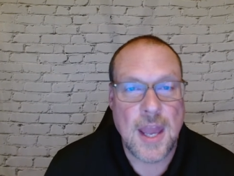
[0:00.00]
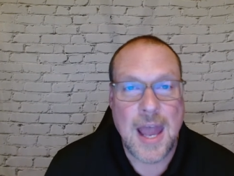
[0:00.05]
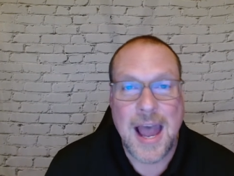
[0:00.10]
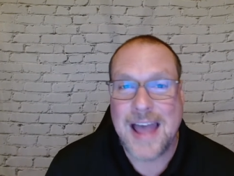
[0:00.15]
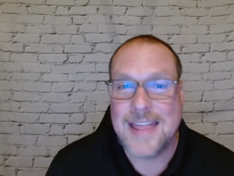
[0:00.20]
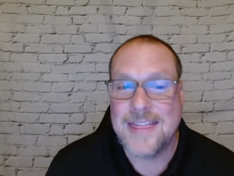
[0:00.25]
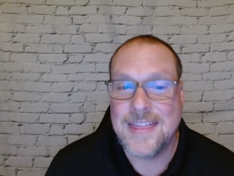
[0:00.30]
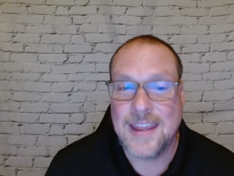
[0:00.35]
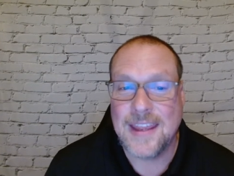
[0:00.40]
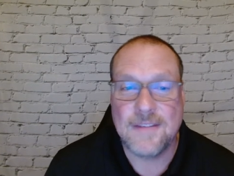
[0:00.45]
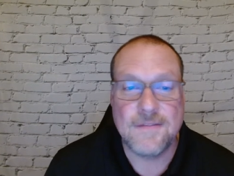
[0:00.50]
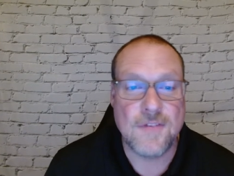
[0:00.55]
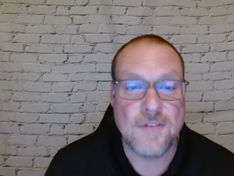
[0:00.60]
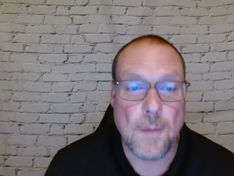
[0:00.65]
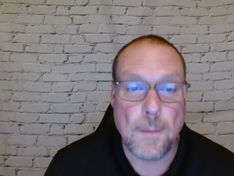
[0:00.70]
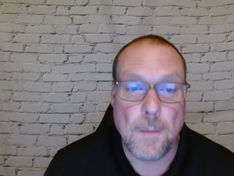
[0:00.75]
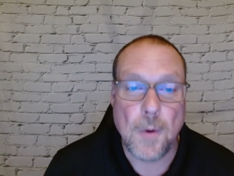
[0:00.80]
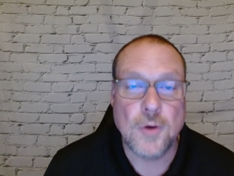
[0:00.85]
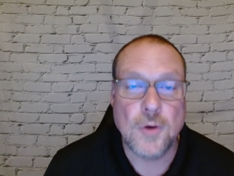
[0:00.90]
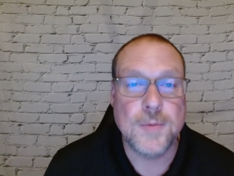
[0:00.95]
I think
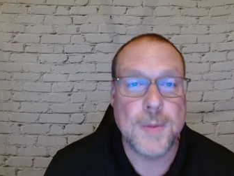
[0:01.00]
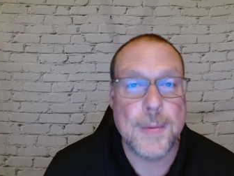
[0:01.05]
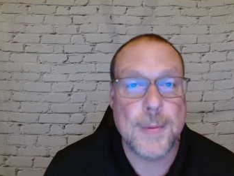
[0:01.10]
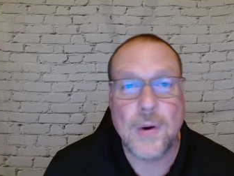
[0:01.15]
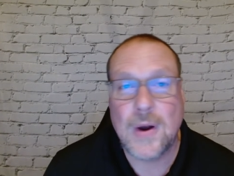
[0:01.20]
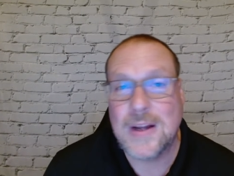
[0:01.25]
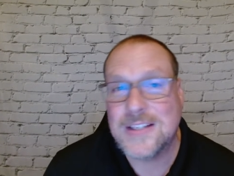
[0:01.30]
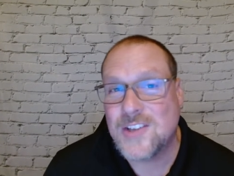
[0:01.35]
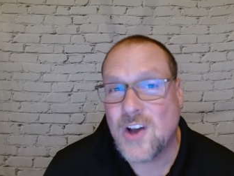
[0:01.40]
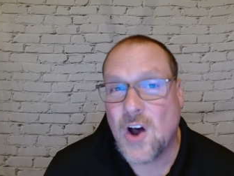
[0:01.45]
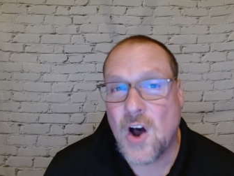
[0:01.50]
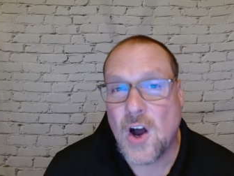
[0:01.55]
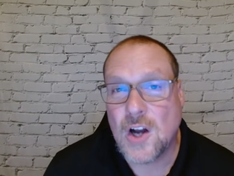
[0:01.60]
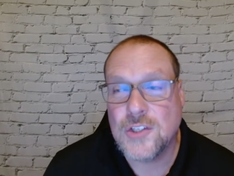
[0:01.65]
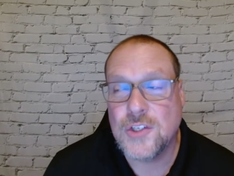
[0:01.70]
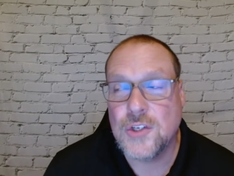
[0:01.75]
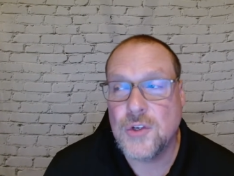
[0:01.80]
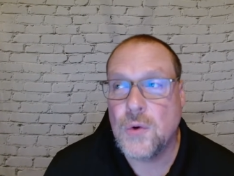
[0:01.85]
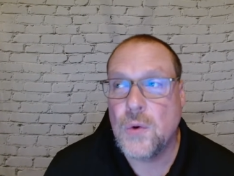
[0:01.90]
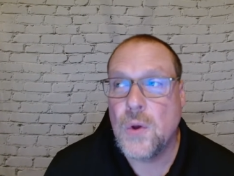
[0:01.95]
from most people I talk
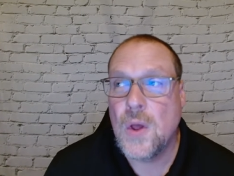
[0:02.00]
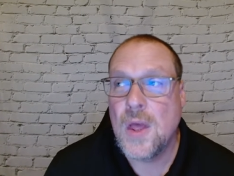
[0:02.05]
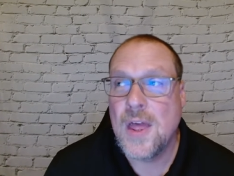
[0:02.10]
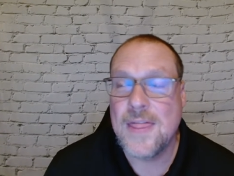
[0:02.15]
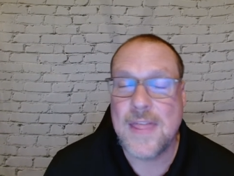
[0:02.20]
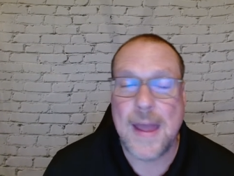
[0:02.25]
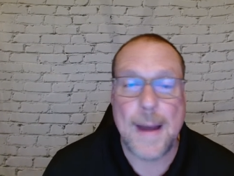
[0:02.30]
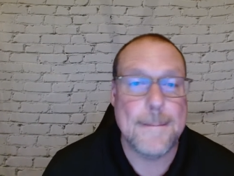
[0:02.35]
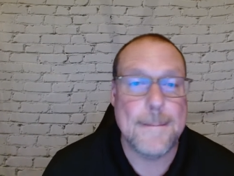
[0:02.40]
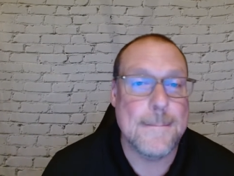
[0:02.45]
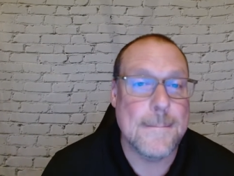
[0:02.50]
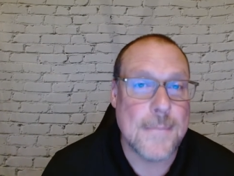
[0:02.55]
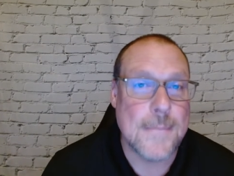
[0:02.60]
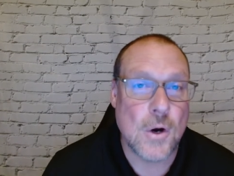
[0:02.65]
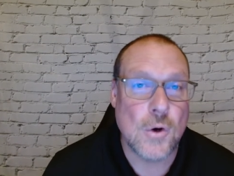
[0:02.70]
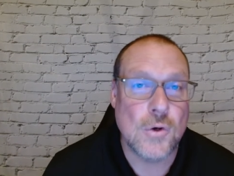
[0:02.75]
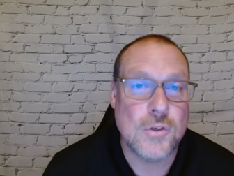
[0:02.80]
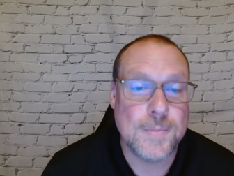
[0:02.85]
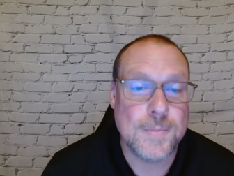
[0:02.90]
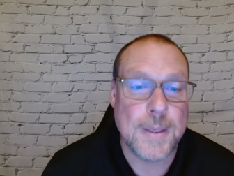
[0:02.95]
to, that
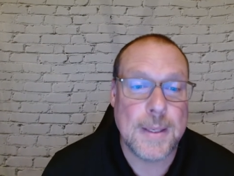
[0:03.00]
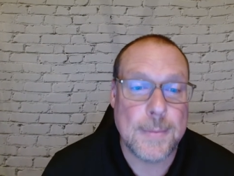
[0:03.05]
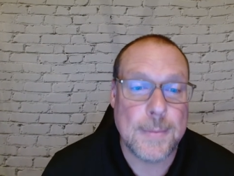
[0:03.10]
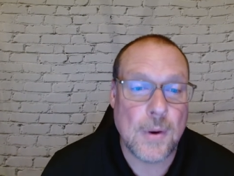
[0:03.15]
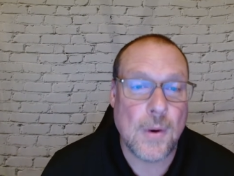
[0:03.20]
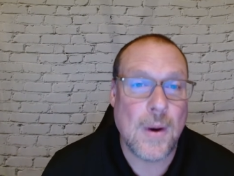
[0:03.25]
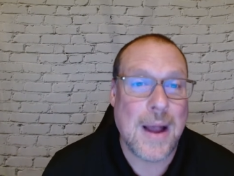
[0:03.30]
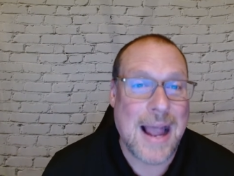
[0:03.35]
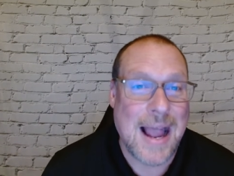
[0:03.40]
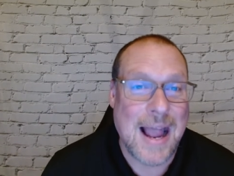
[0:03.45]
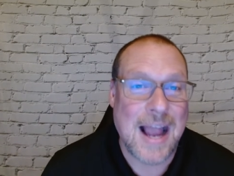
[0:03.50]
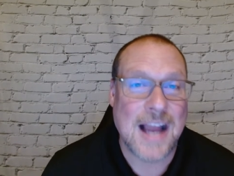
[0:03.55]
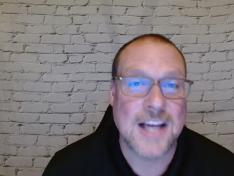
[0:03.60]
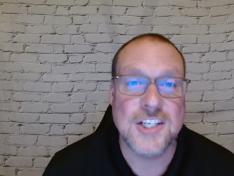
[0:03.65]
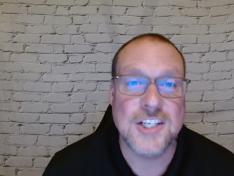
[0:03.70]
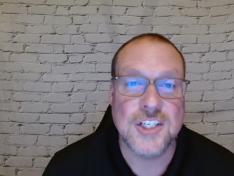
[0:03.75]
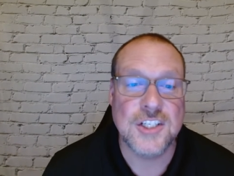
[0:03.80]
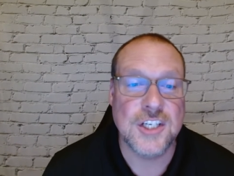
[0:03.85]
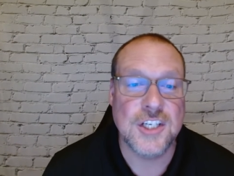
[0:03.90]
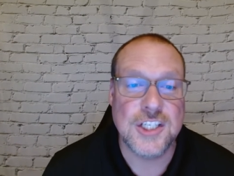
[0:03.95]
most people
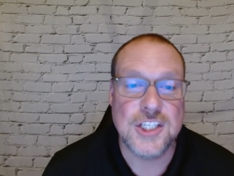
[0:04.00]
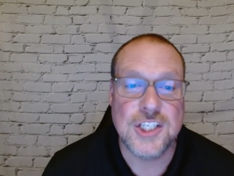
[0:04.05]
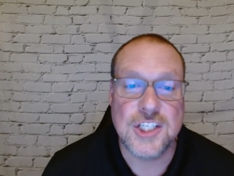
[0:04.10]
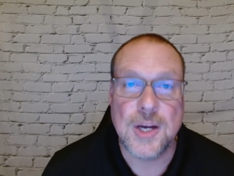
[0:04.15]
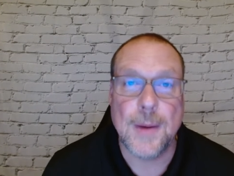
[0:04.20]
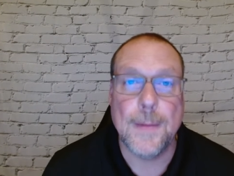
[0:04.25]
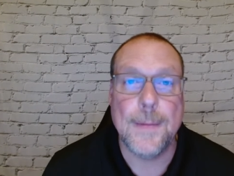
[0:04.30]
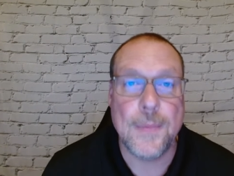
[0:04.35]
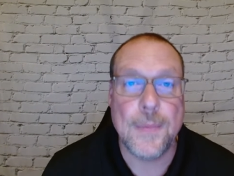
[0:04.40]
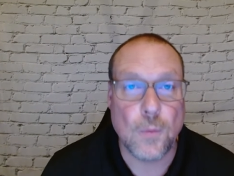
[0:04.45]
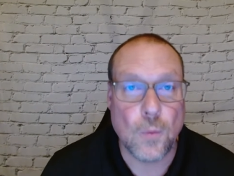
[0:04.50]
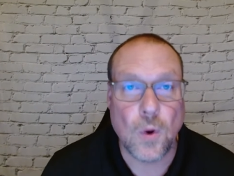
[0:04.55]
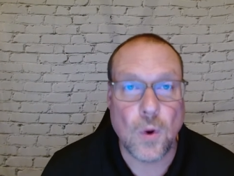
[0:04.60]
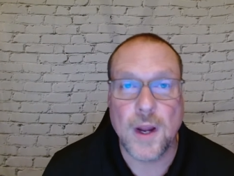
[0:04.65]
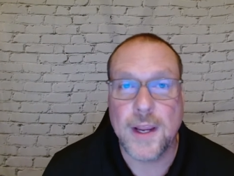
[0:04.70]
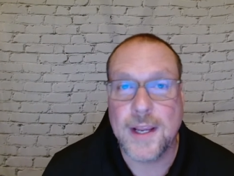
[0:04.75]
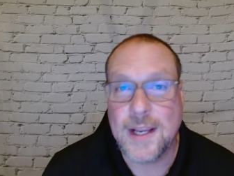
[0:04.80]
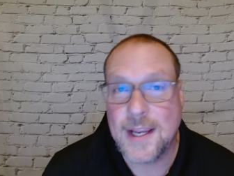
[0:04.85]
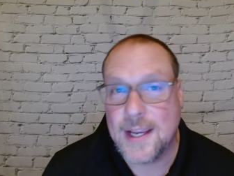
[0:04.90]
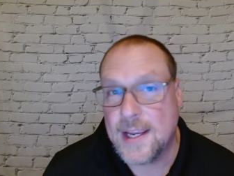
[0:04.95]
actually jump
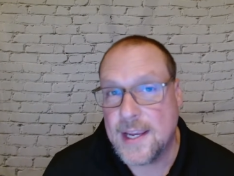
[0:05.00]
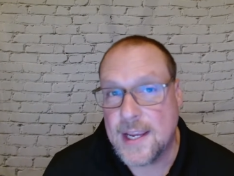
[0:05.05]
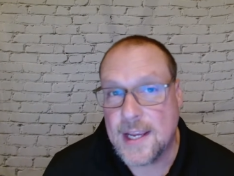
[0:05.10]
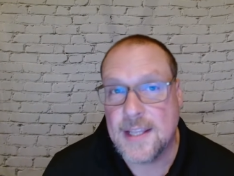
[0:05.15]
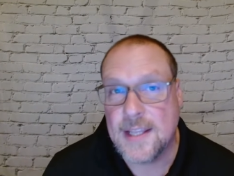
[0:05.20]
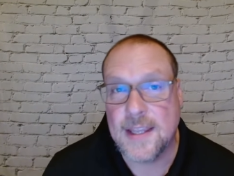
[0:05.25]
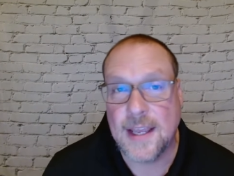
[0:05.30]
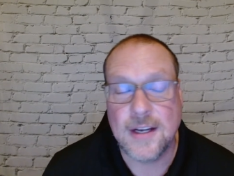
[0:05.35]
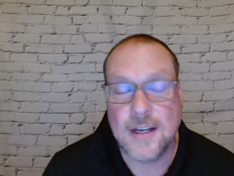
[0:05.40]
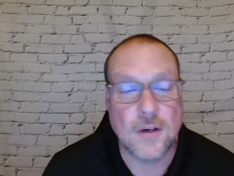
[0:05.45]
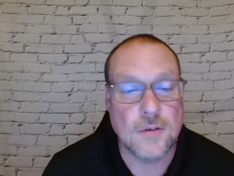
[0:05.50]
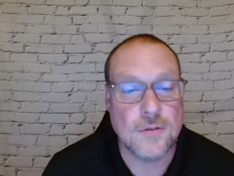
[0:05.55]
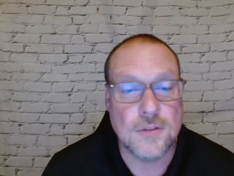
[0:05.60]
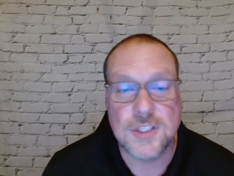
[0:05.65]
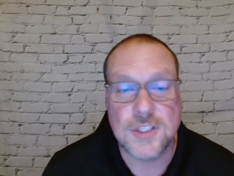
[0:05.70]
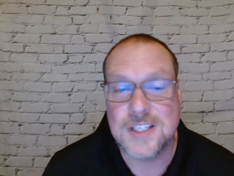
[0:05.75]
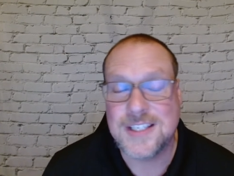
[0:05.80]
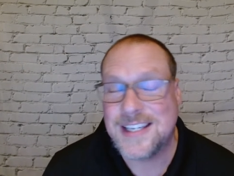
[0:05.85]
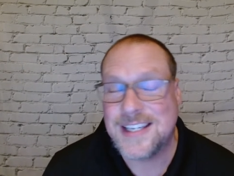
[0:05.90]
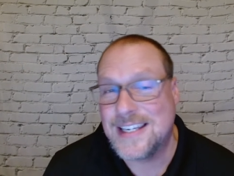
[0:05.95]
right in. They don't
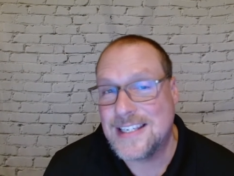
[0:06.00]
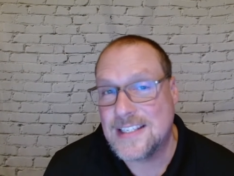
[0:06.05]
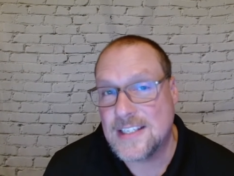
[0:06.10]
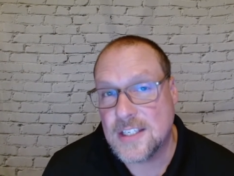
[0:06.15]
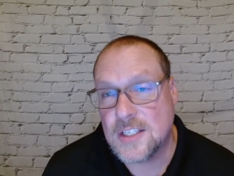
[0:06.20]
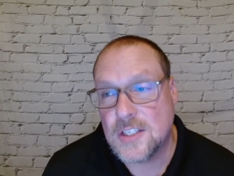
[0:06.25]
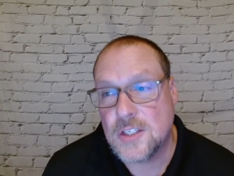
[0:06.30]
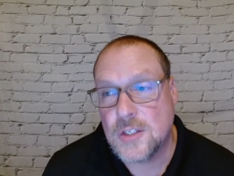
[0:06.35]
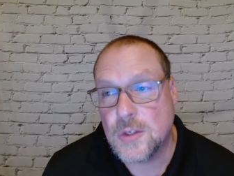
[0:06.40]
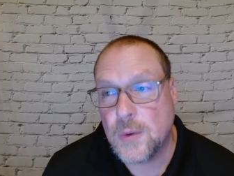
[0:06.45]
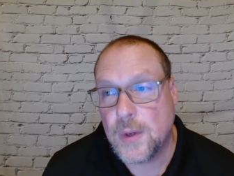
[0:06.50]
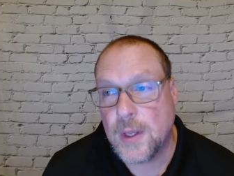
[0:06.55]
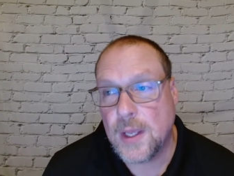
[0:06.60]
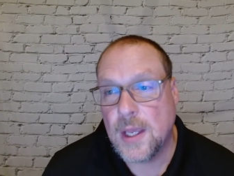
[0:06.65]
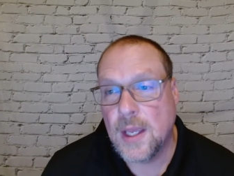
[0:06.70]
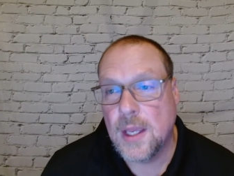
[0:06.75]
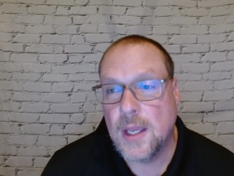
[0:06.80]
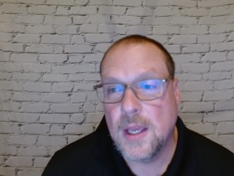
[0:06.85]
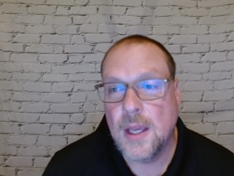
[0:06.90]
just ease into it.